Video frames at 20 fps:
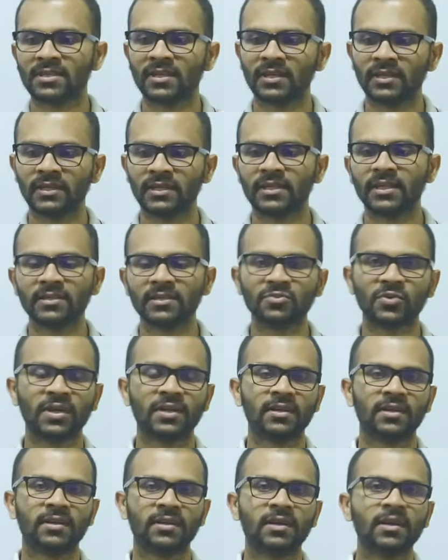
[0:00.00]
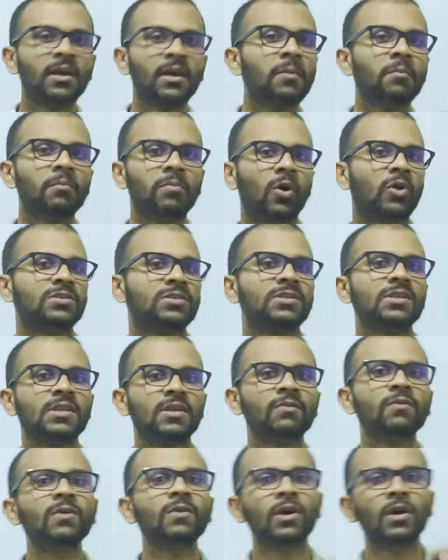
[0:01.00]
what? Positive
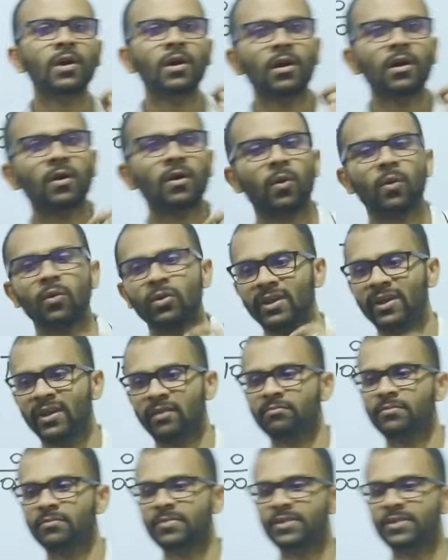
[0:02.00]
whole numbers.